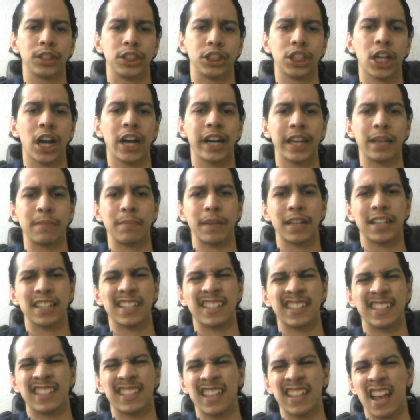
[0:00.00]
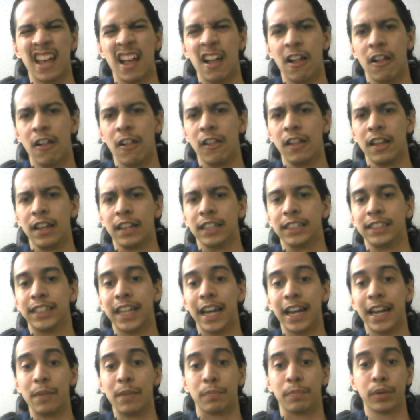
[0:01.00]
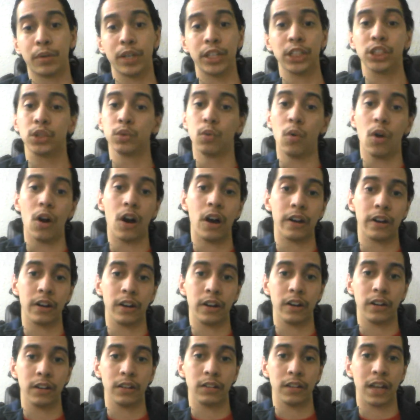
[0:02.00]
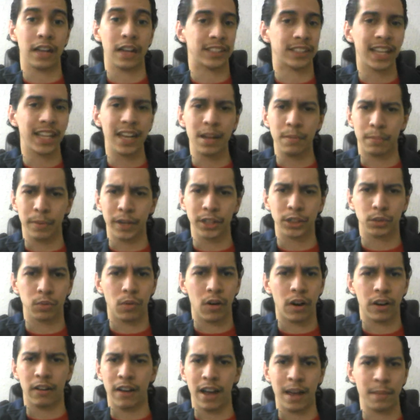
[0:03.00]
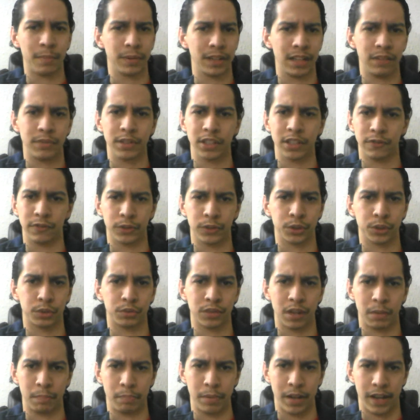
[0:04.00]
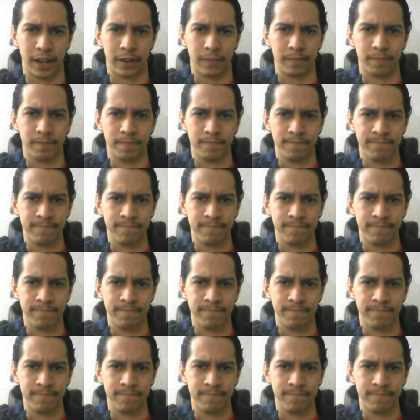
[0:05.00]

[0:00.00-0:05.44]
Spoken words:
Johnny Manziel, Teddy Bridgewater. Now, Teddy Bridgewater, I believe, is a first-round pick.